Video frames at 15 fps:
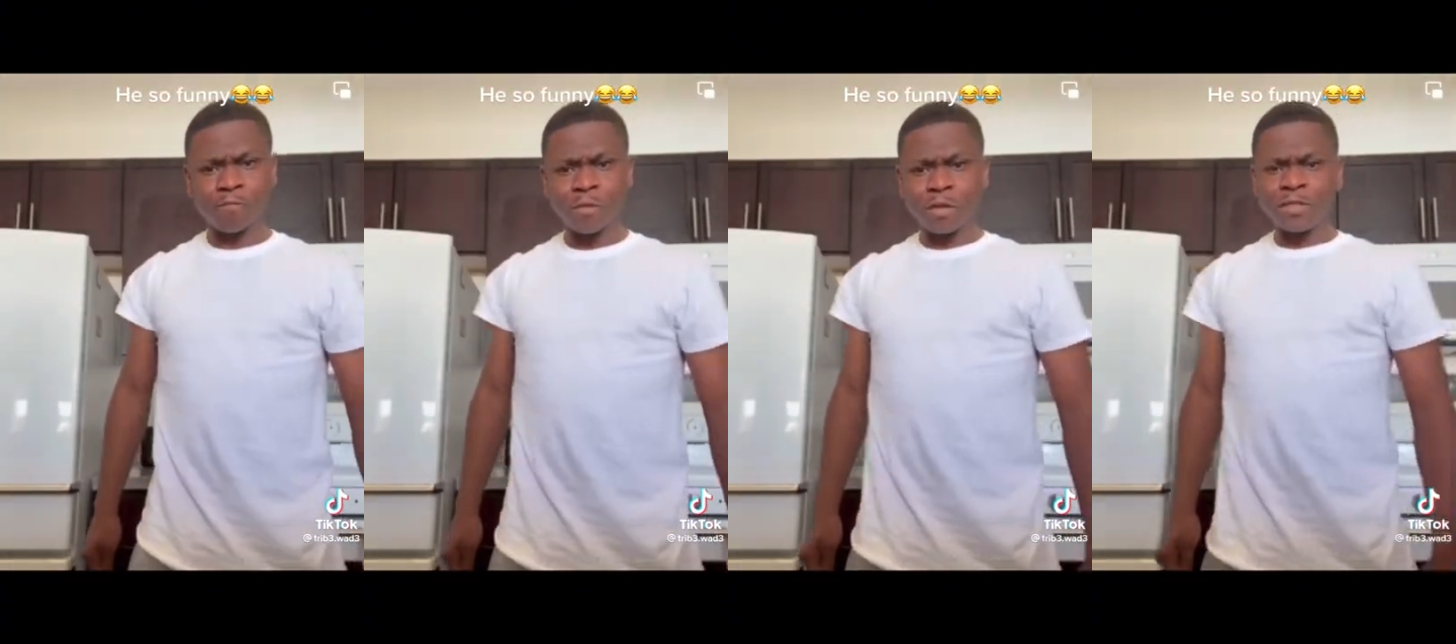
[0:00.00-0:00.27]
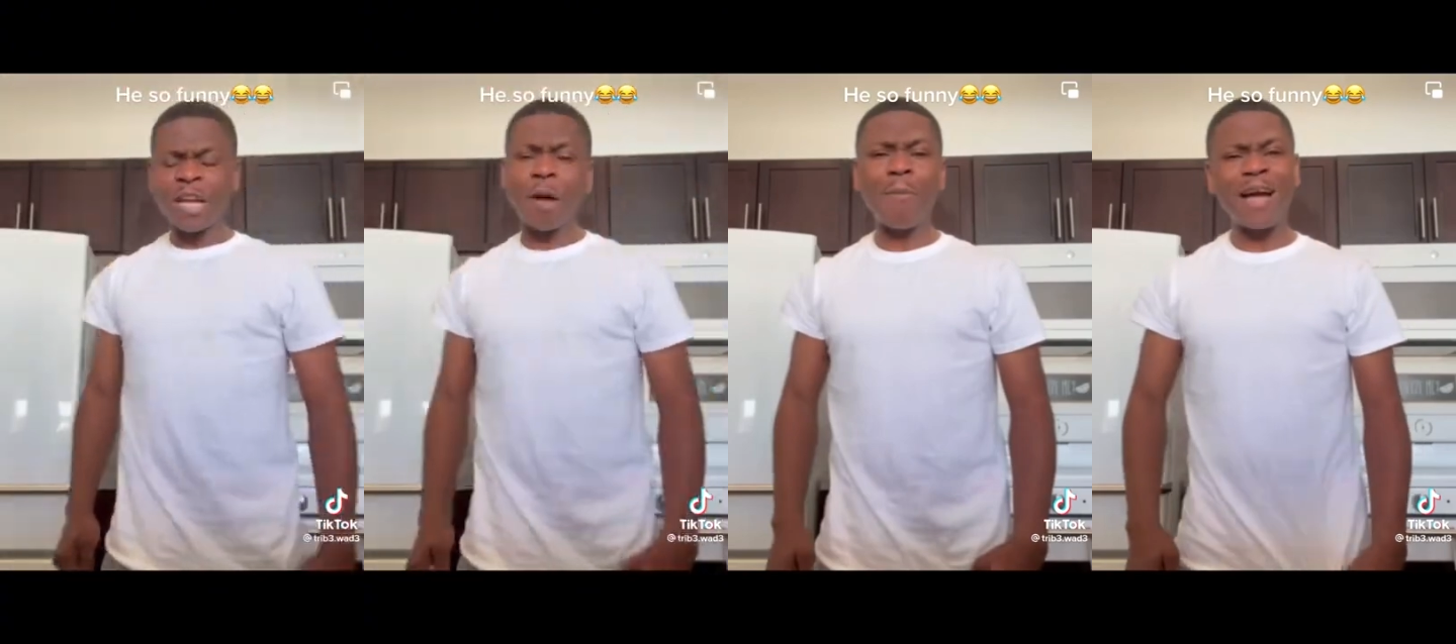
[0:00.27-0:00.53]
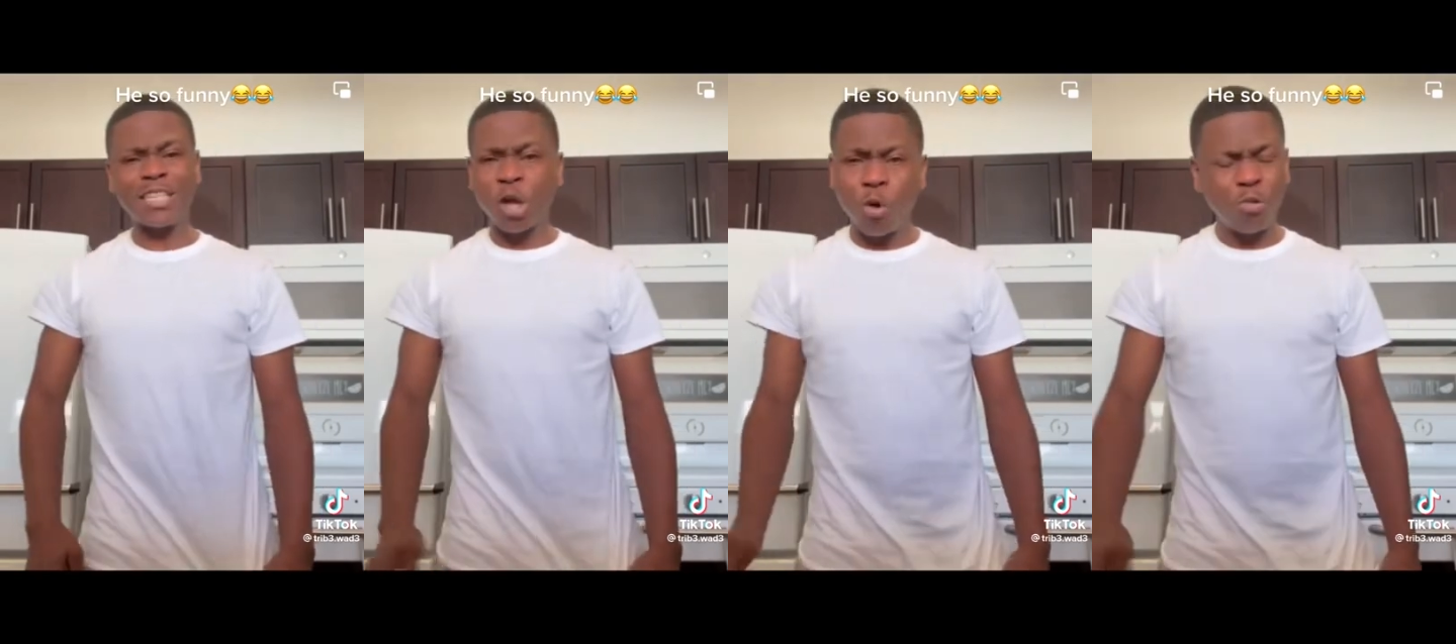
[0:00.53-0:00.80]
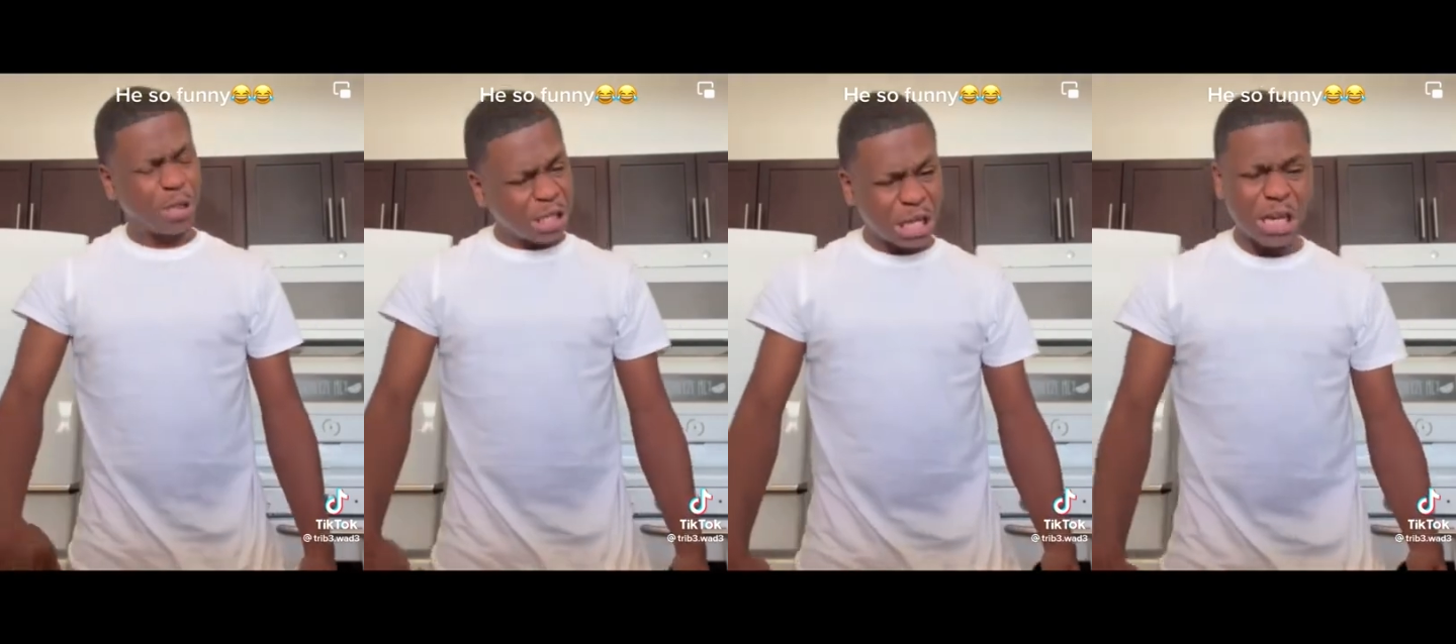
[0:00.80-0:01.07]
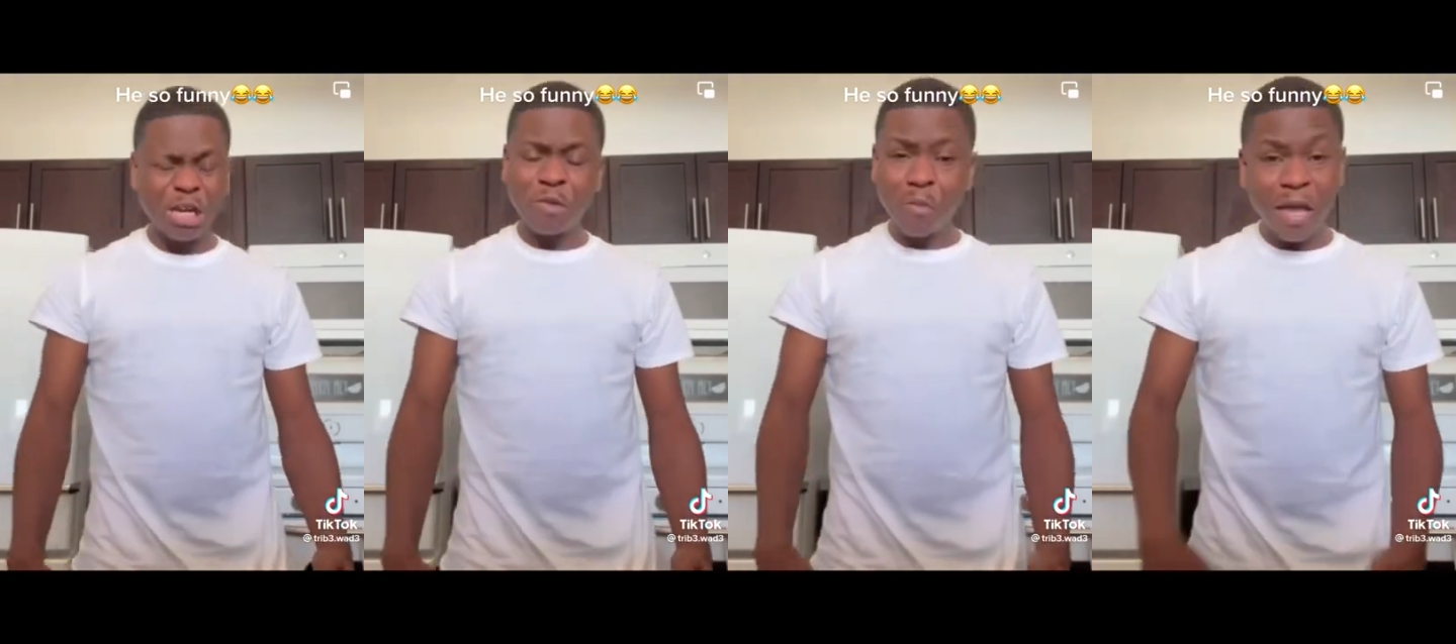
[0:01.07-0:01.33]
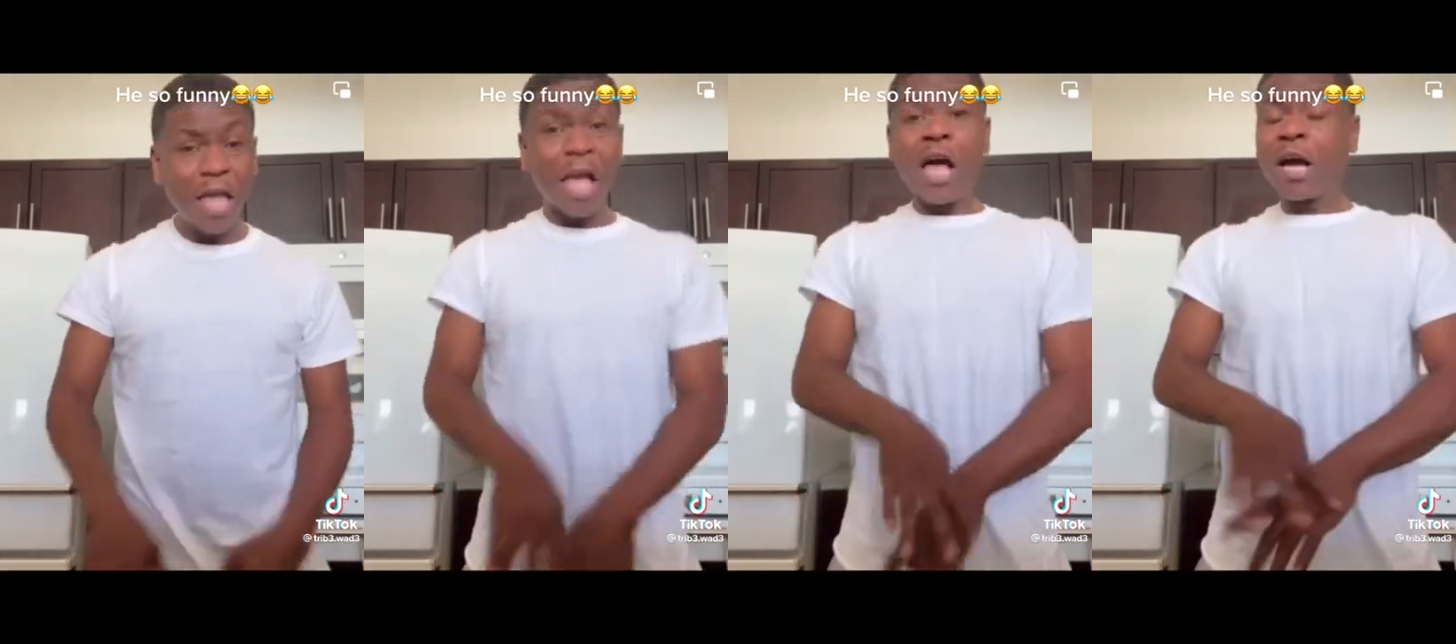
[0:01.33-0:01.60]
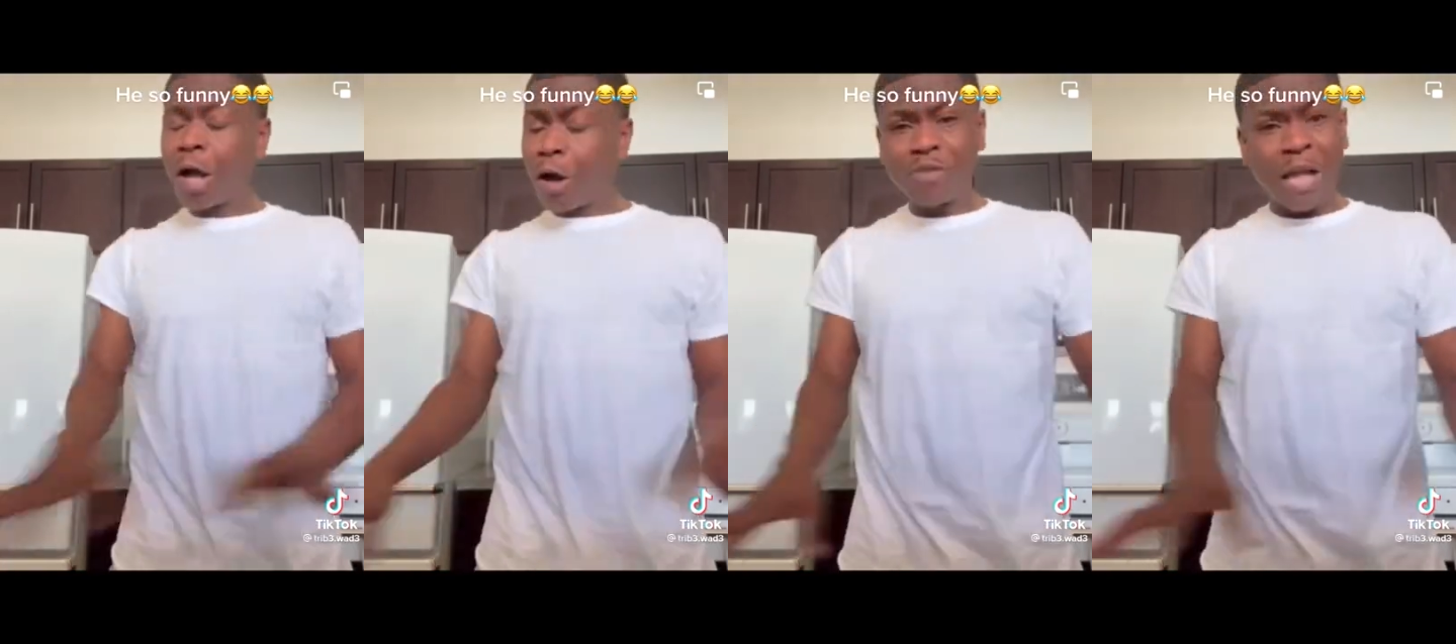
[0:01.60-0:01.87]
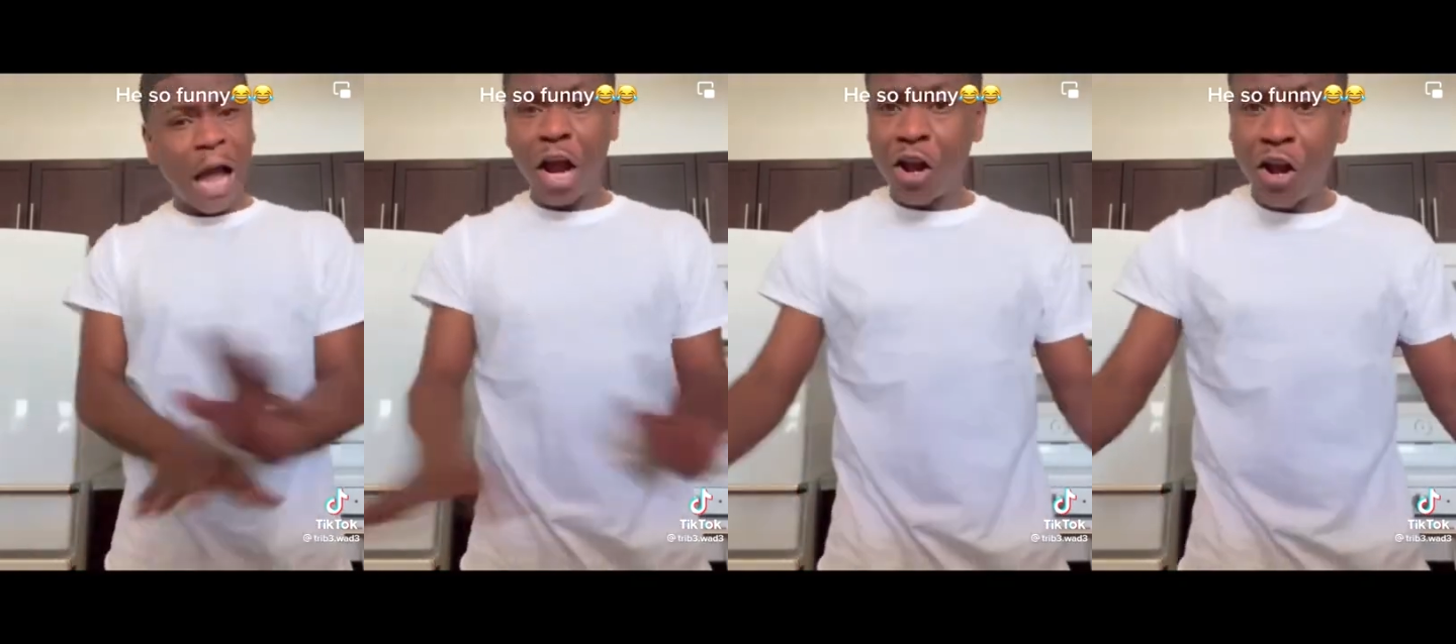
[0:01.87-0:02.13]
Talking about don't judge me. Come
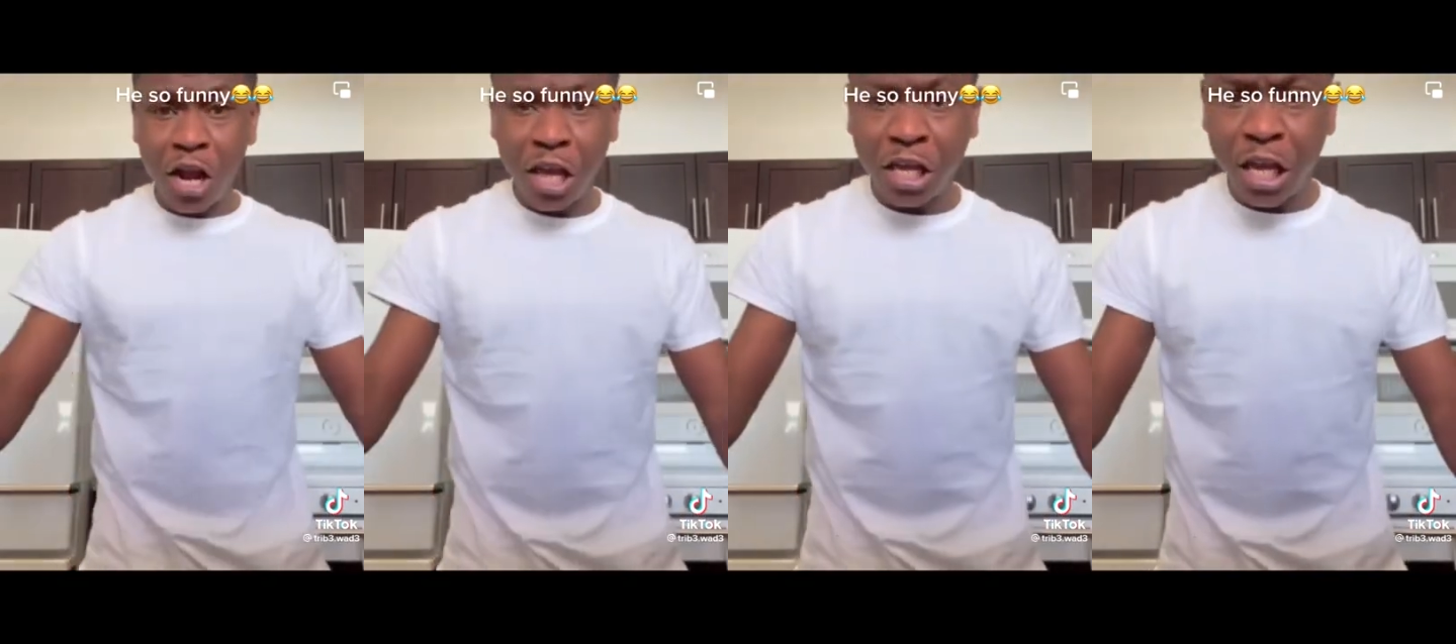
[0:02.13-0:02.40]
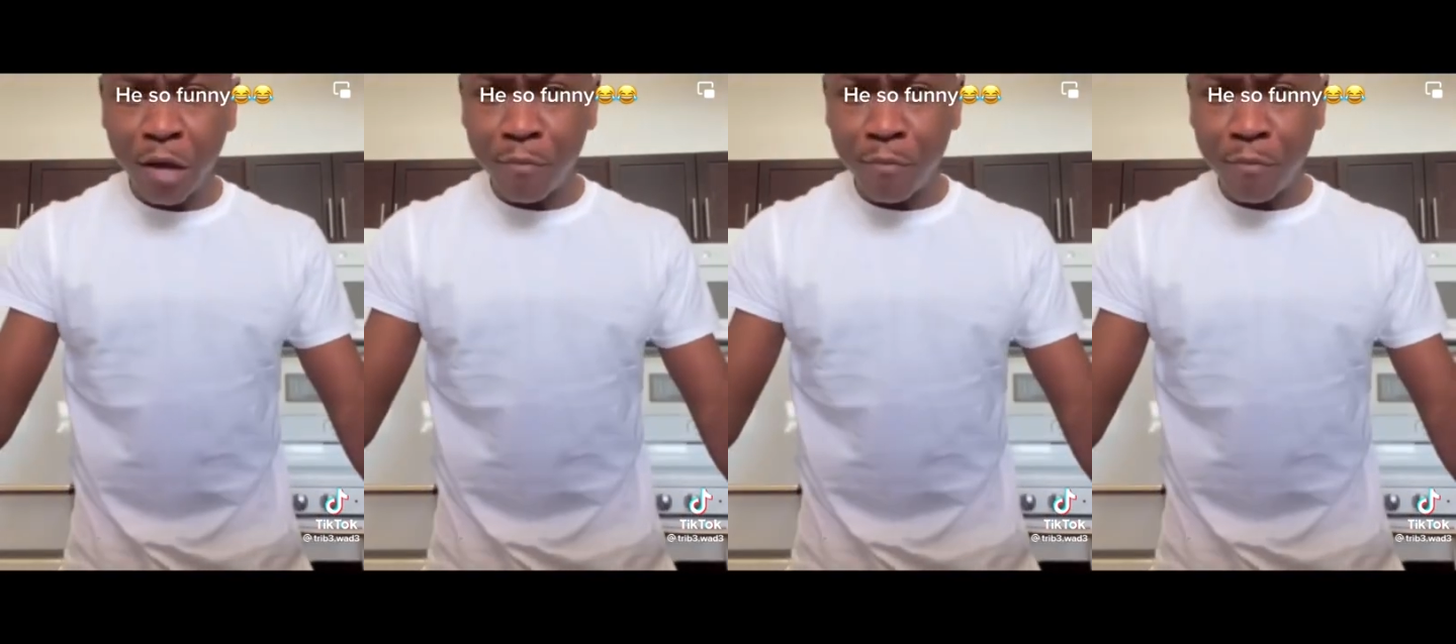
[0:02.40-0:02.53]
down here and get